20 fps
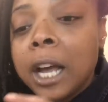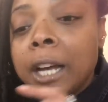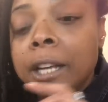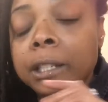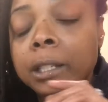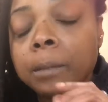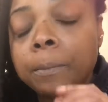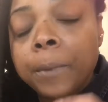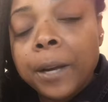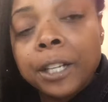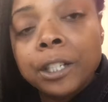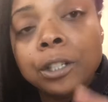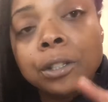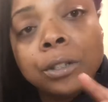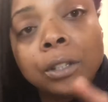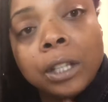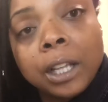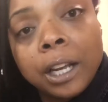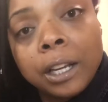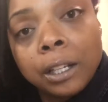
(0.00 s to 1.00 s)
a
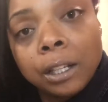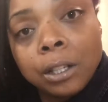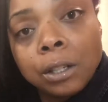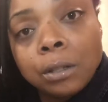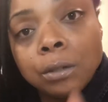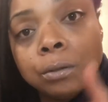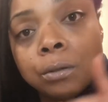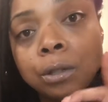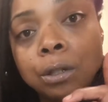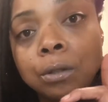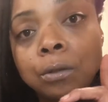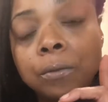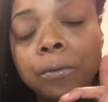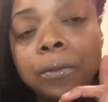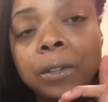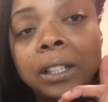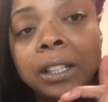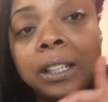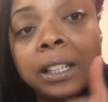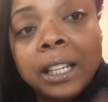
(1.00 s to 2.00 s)
special thank you to
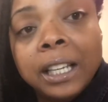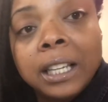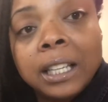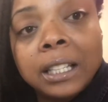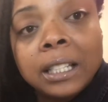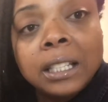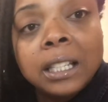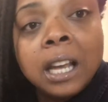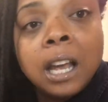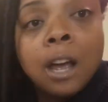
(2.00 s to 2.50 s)
Felice